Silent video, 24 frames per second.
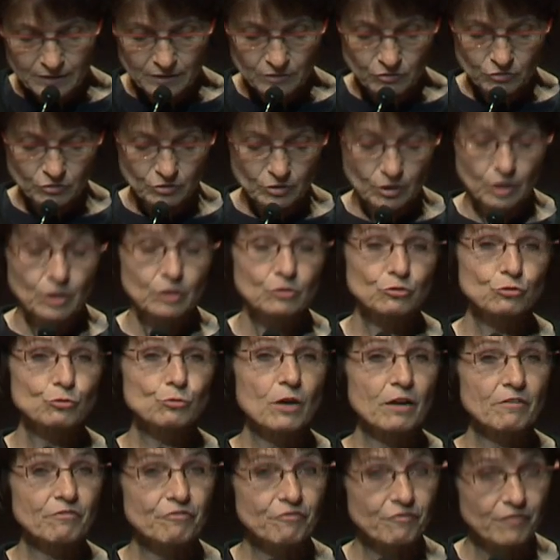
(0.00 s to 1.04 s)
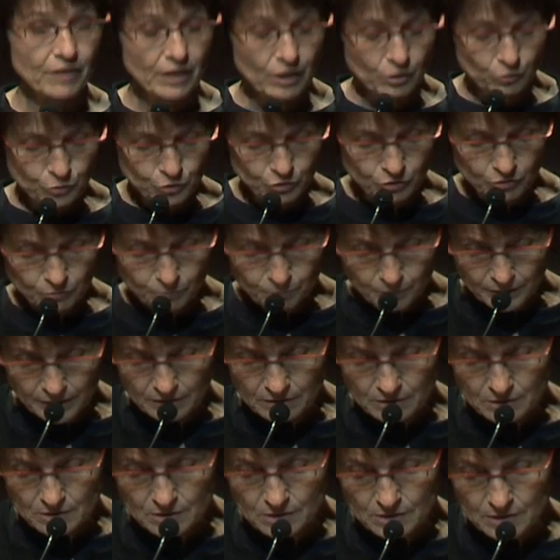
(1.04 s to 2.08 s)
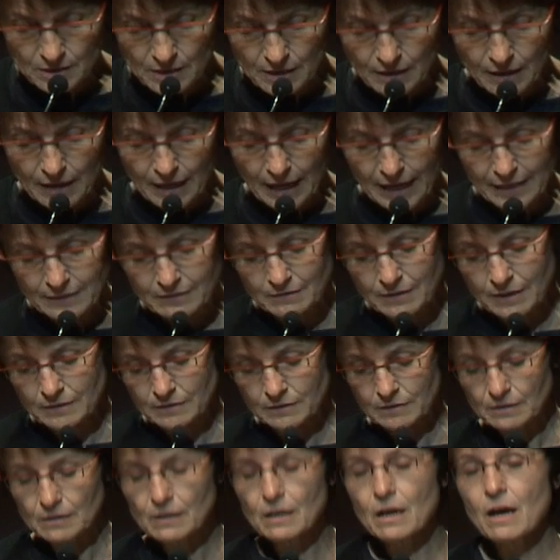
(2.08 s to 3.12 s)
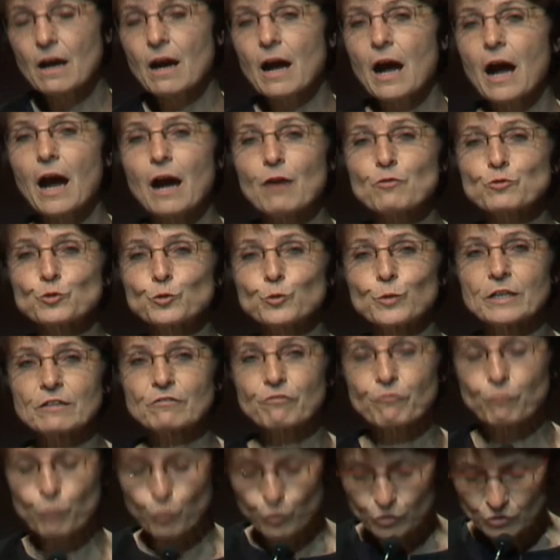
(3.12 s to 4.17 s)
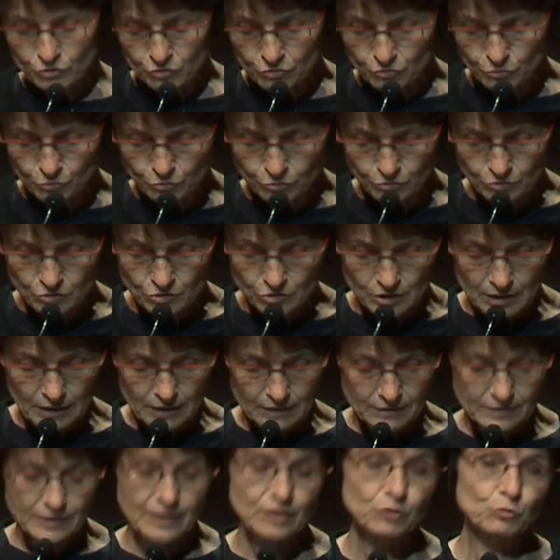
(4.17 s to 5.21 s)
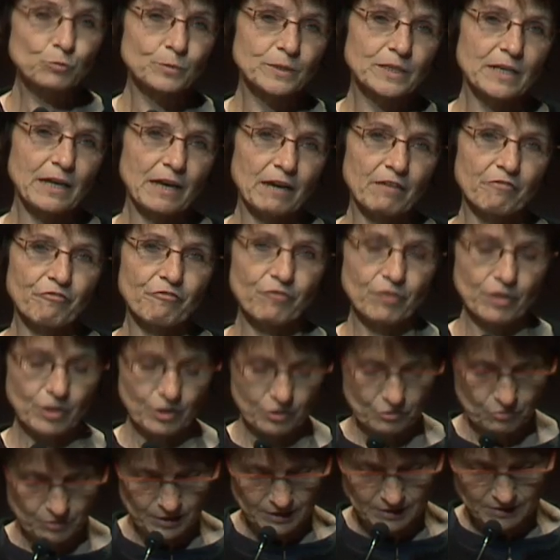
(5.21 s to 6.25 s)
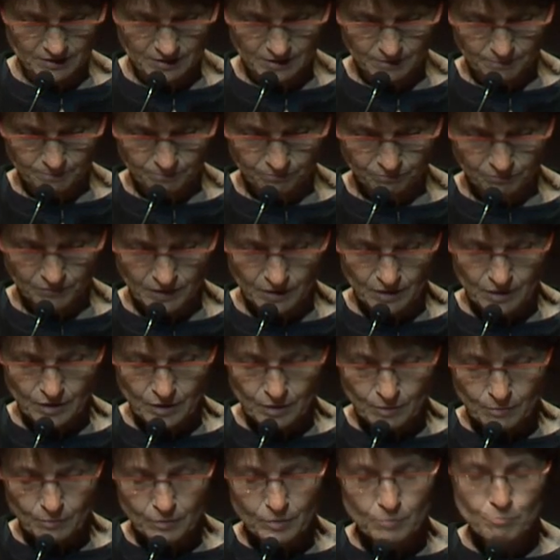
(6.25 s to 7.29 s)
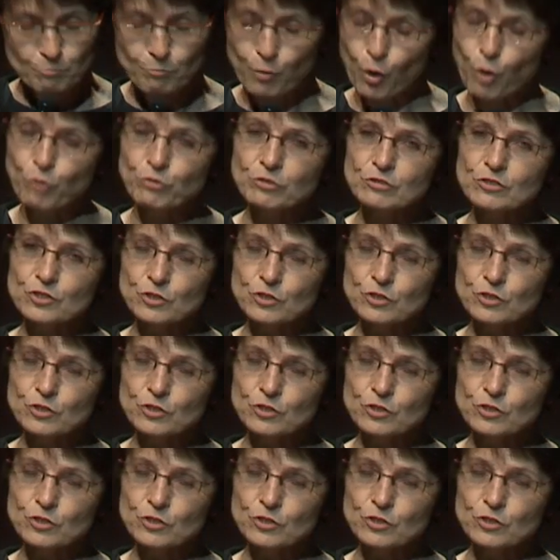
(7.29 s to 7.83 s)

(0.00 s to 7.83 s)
it to our fellow Europeans, and then how to enforce the rules that we have agreed. Poland's